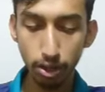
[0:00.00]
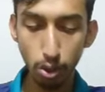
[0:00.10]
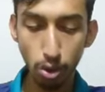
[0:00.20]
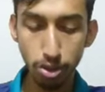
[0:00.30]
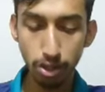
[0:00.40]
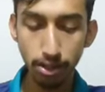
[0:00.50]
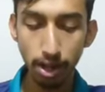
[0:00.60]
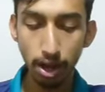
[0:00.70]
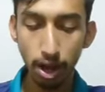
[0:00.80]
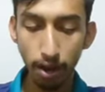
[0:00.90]
codes,
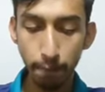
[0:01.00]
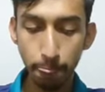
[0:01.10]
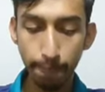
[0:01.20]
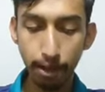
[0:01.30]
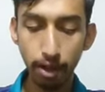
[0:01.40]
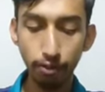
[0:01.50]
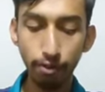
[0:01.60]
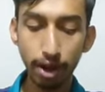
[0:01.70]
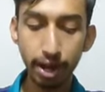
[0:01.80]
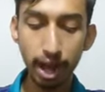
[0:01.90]

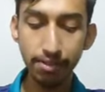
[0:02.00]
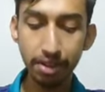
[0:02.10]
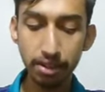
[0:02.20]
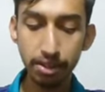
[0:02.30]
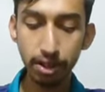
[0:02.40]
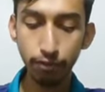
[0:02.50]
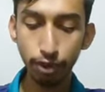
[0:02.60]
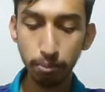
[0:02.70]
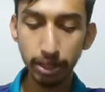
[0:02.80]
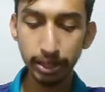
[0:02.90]
one access
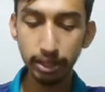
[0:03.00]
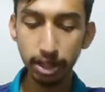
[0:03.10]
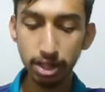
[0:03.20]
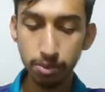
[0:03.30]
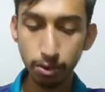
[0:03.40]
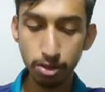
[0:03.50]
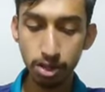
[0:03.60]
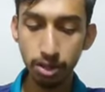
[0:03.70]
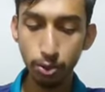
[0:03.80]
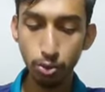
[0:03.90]
informational response,
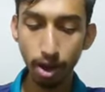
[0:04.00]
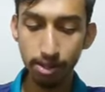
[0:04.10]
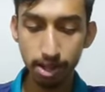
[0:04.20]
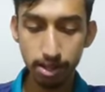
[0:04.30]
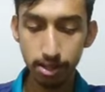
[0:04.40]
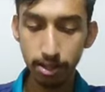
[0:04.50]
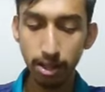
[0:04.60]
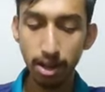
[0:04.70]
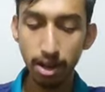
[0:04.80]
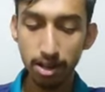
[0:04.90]
in two access
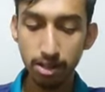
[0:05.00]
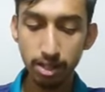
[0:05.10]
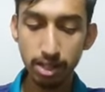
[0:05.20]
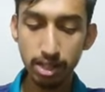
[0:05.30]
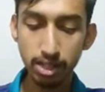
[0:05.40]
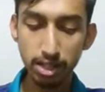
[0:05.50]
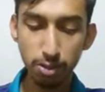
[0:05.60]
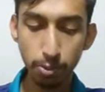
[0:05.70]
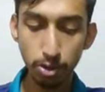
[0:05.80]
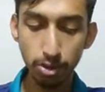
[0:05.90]
success
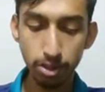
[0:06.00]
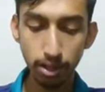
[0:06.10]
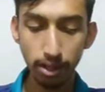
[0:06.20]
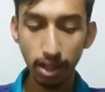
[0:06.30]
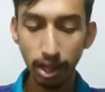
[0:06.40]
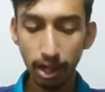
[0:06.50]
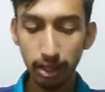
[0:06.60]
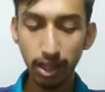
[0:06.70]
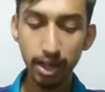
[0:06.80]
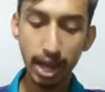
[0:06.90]
response,
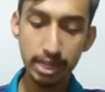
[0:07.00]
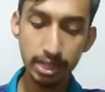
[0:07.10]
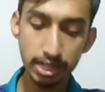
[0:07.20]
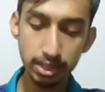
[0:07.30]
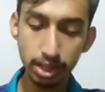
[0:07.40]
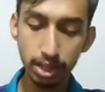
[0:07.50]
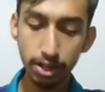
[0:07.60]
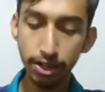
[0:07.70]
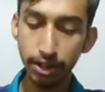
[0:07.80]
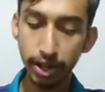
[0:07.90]
three access
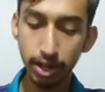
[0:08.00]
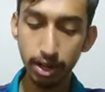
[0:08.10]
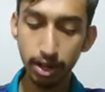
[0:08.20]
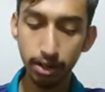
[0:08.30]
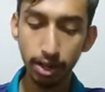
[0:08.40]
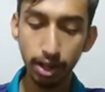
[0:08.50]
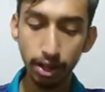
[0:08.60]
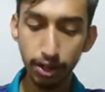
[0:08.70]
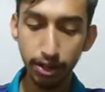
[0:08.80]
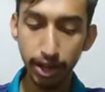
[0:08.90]

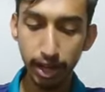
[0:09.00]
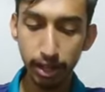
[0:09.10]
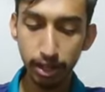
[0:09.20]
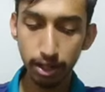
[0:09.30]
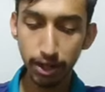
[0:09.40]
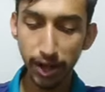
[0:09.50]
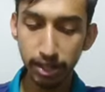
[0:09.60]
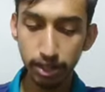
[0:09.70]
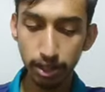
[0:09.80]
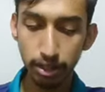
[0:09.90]

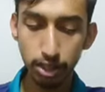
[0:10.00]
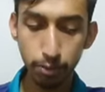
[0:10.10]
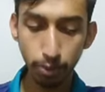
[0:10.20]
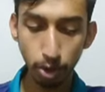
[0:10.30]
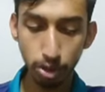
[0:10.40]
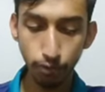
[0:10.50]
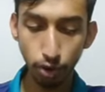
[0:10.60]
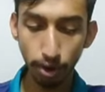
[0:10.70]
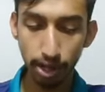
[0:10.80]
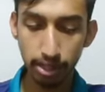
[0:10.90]
redirection response,
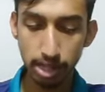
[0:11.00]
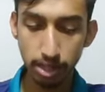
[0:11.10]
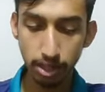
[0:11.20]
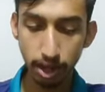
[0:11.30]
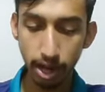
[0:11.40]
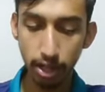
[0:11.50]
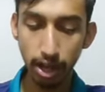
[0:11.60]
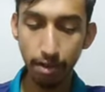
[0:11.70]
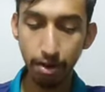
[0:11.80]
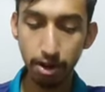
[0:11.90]
four access client
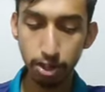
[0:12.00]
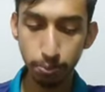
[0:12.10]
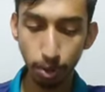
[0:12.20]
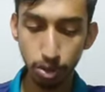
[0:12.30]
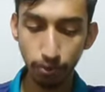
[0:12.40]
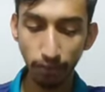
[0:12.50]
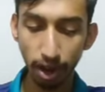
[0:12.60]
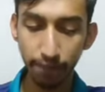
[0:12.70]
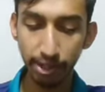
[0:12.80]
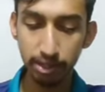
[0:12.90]
error response,
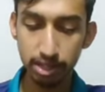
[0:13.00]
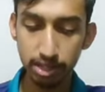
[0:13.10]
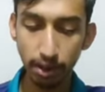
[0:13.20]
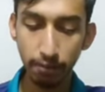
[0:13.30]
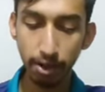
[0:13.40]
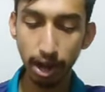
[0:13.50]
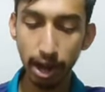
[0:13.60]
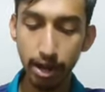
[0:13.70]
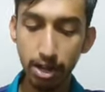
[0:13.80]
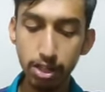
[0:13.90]
five access server
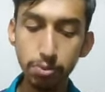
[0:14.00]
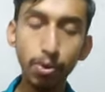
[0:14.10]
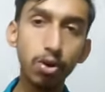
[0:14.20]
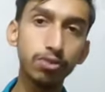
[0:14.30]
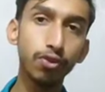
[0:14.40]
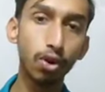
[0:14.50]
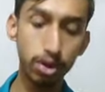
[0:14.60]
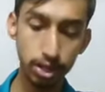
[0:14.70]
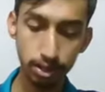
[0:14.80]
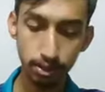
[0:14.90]
error response.
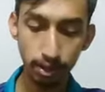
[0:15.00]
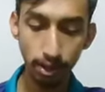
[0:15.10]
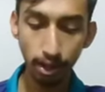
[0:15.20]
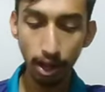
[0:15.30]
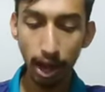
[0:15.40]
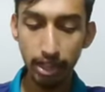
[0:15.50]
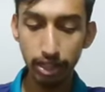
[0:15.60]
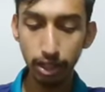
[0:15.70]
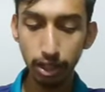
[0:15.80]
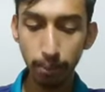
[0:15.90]
Four is
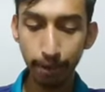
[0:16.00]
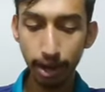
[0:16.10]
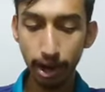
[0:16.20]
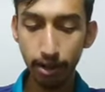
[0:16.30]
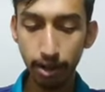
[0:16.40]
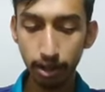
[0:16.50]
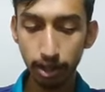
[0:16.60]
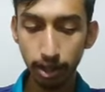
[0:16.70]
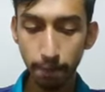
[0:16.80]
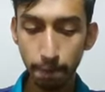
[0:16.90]
http header
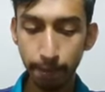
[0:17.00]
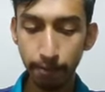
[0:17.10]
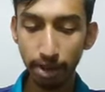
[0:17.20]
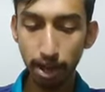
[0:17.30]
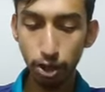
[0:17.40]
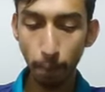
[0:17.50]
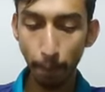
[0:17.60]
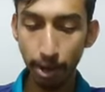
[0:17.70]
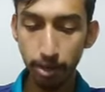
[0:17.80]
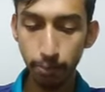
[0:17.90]
key value
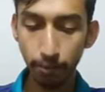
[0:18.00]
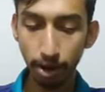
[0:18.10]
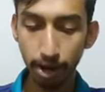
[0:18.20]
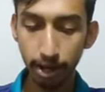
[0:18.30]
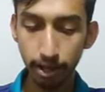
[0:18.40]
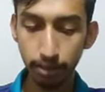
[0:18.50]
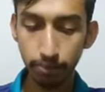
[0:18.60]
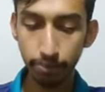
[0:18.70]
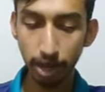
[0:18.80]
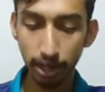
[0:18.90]
pair, providing
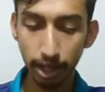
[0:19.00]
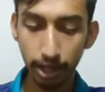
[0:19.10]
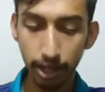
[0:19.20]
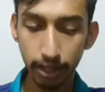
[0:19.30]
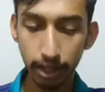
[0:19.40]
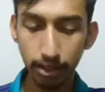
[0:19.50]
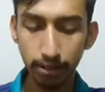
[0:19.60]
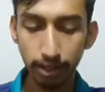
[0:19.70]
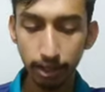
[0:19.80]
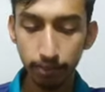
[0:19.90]
metadata,
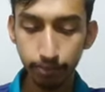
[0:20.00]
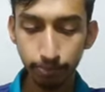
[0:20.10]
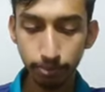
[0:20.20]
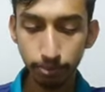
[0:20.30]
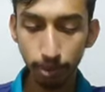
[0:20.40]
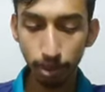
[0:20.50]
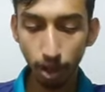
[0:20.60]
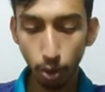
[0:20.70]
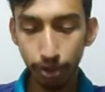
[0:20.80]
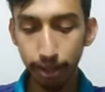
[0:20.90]

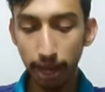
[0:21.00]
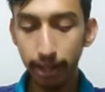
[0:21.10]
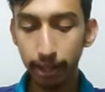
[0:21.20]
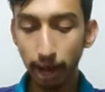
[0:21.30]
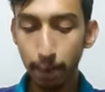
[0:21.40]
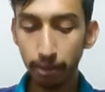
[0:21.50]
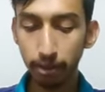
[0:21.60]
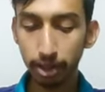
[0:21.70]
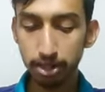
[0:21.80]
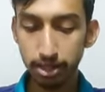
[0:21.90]
content type
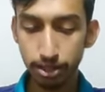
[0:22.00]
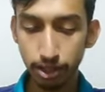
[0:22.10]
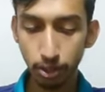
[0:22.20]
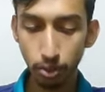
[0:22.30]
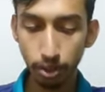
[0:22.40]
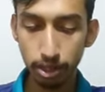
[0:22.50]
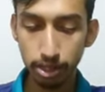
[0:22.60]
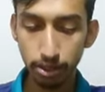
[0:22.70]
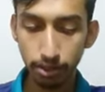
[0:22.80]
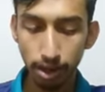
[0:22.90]
authorization
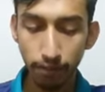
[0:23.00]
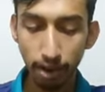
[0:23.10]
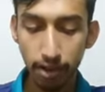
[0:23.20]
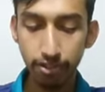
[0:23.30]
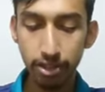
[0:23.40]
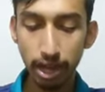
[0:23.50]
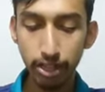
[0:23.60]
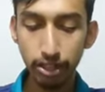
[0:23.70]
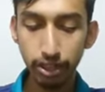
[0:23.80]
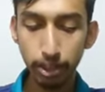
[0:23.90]
cookies. Five is
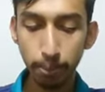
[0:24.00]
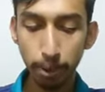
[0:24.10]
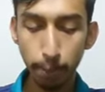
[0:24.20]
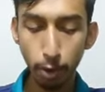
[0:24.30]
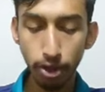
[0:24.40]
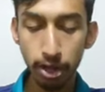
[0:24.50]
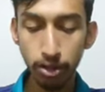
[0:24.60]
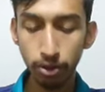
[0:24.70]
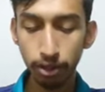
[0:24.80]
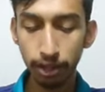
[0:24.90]
http
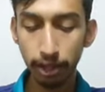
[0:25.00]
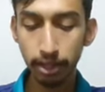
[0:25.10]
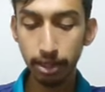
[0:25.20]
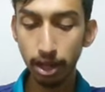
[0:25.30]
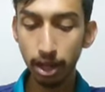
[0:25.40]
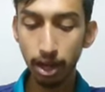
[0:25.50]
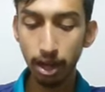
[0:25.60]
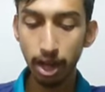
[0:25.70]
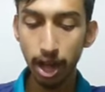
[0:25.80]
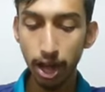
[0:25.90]
body, contains the
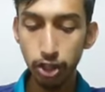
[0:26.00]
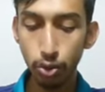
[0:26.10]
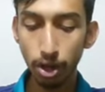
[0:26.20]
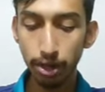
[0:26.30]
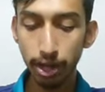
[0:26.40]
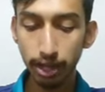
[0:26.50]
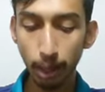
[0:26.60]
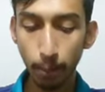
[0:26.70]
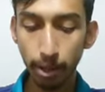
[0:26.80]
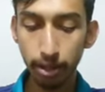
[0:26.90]
actual
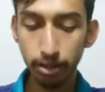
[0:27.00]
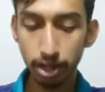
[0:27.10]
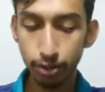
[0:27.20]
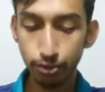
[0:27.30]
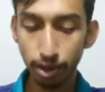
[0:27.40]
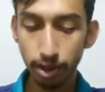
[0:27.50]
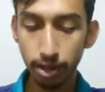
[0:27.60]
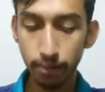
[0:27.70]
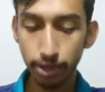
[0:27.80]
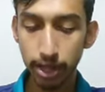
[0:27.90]
data being transferred,
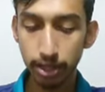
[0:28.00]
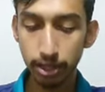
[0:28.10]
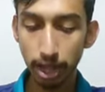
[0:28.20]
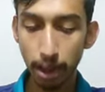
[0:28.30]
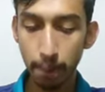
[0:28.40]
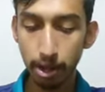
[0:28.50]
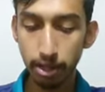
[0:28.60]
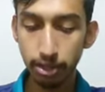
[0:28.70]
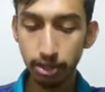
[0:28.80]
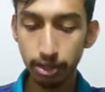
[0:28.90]

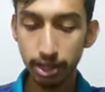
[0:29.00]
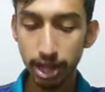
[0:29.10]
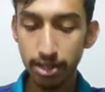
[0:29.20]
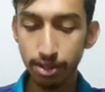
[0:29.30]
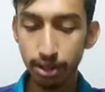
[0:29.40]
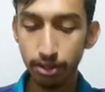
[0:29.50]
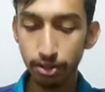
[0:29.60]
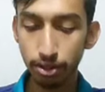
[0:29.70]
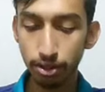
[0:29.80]
html, json,